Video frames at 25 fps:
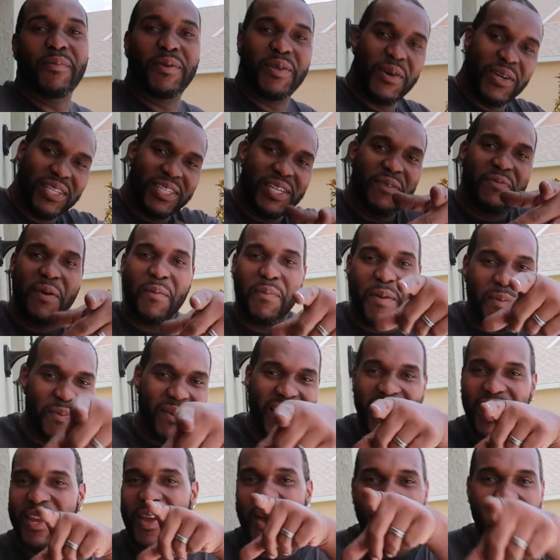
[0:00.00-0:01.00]
I'm doing shit for people
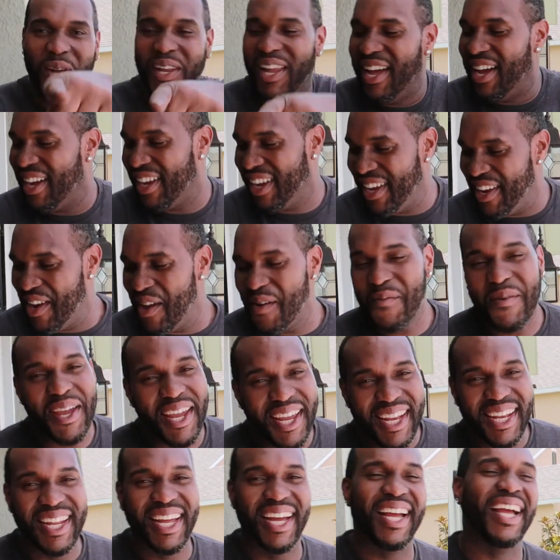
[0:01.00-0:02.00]
like you. Look, you know what
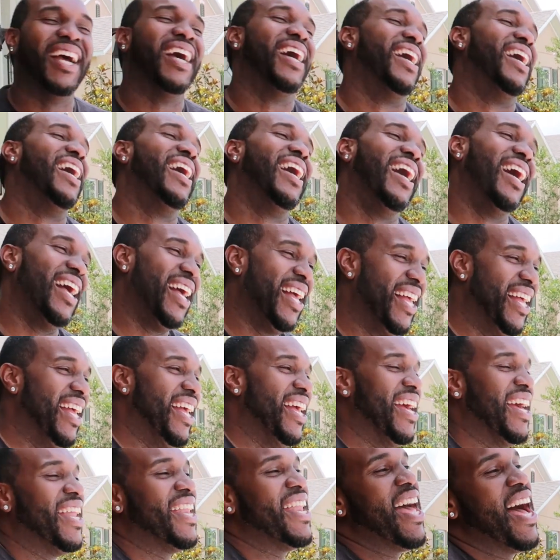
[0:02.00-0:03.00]
I
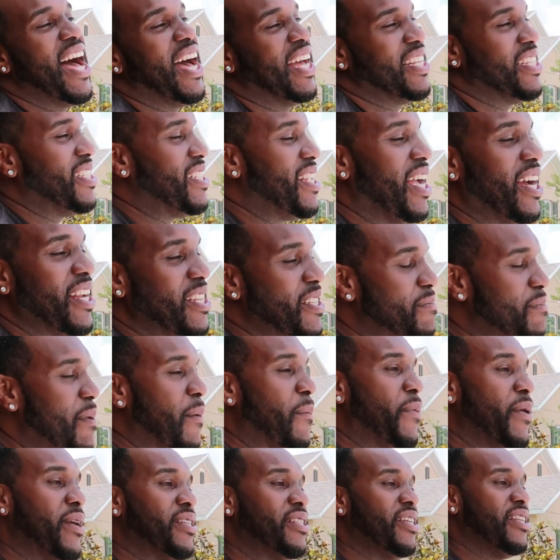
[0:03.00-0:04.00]
mean? Nah, I just
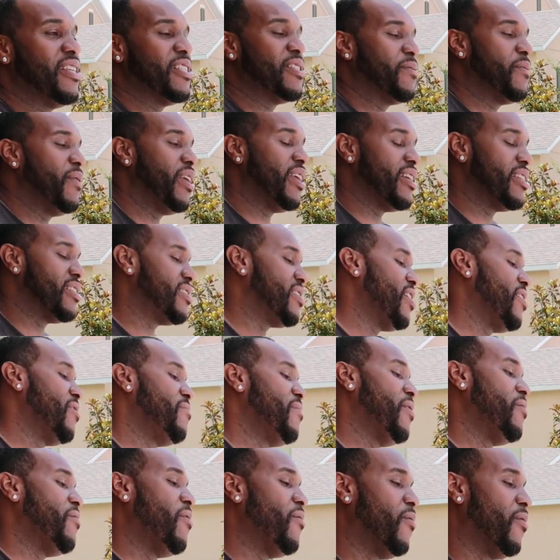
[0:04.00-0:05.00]
been busy this week and
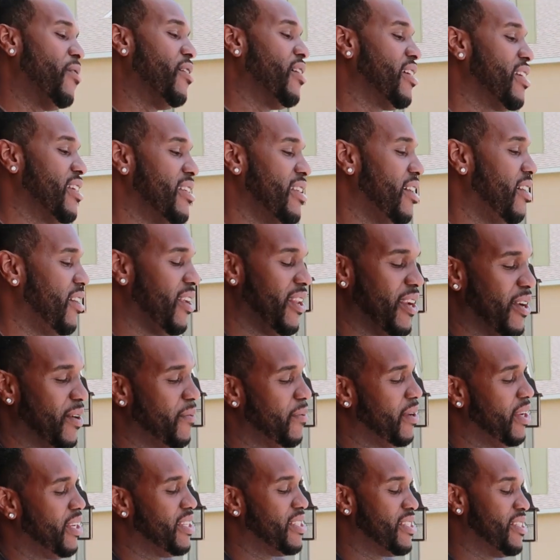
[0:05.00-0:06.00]
stuff, man, with work and you know
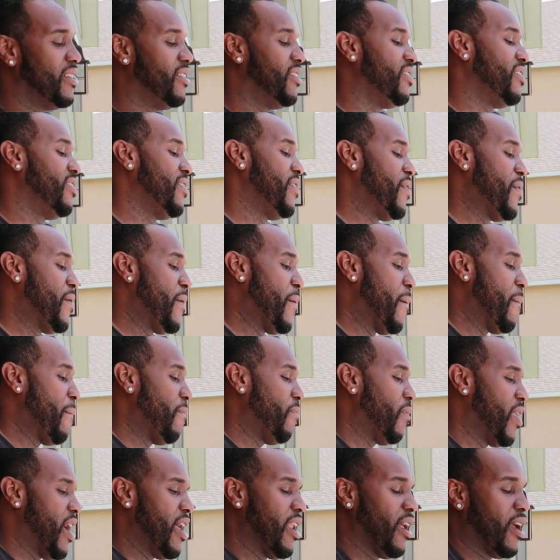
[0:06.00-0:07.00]
what I mean. So
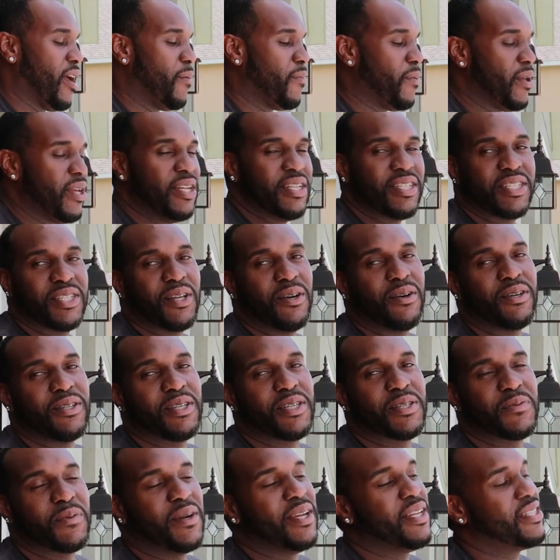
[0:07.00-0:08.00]
I had a couple installs
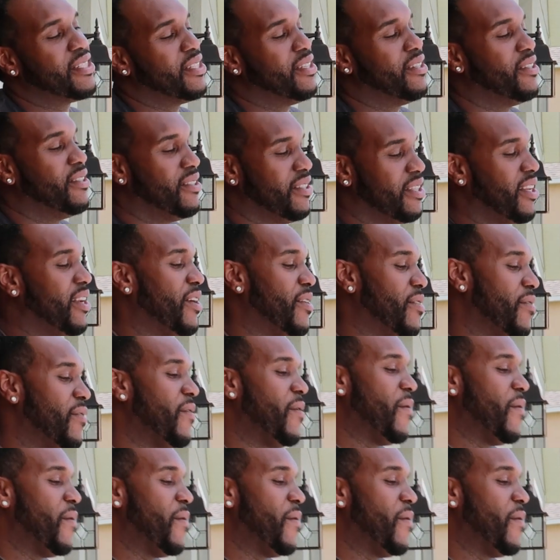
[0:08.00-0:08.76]
this week, so you know.